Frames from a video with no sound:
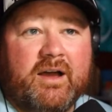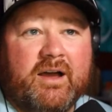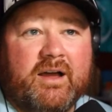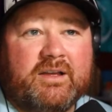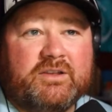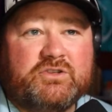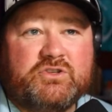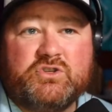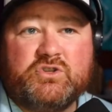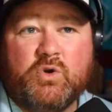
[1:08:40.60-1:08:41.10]

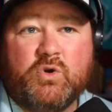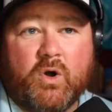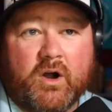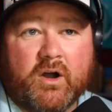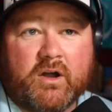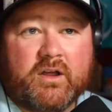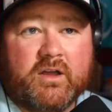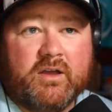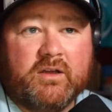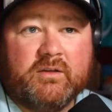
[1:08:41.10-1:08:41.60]

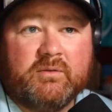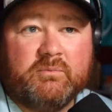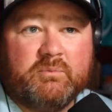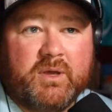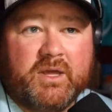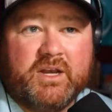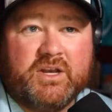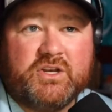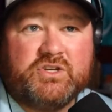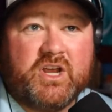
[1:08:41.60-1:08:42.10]
Stork,
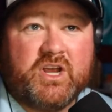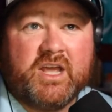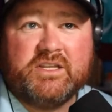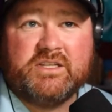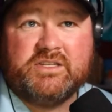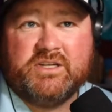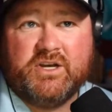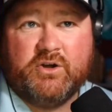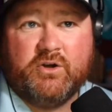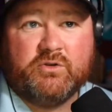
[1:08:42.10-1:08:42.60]

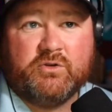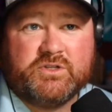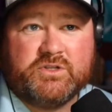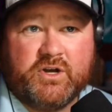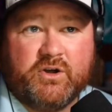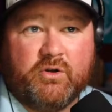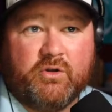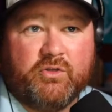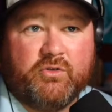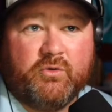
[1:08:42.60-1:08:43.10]

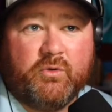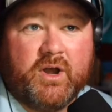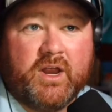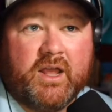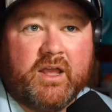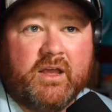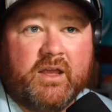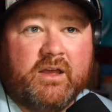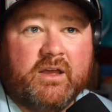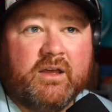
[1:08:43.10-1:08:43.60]
PDGA
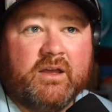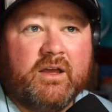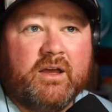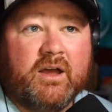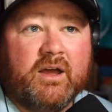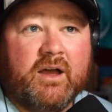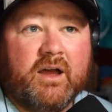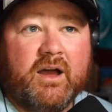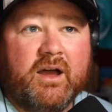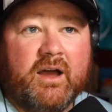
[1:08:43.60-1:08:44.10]
003,
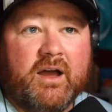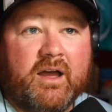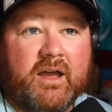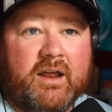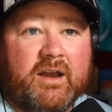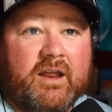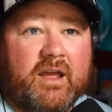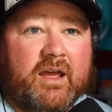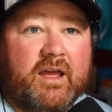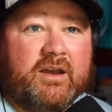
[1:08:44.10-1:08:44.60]

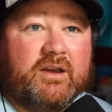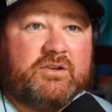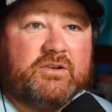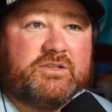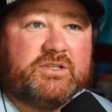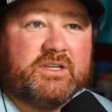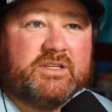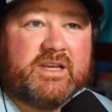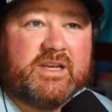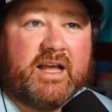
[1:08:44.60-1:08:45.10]
and here's
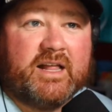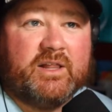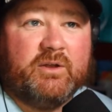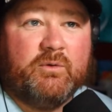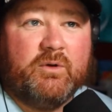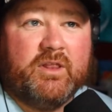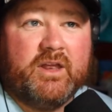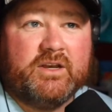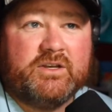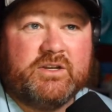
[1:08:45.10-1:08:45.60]
exactly
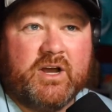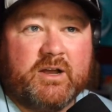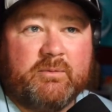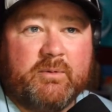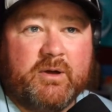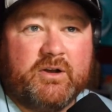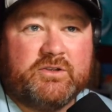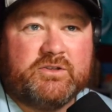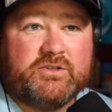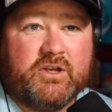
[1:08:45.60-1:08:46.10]
where they talk
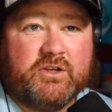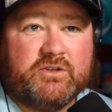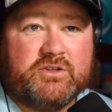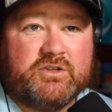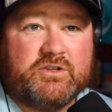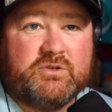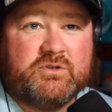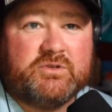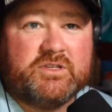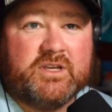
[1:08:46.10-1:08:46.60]
about it. So I'll
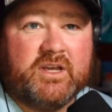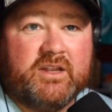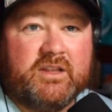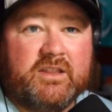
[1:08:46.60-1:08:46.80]
just use it.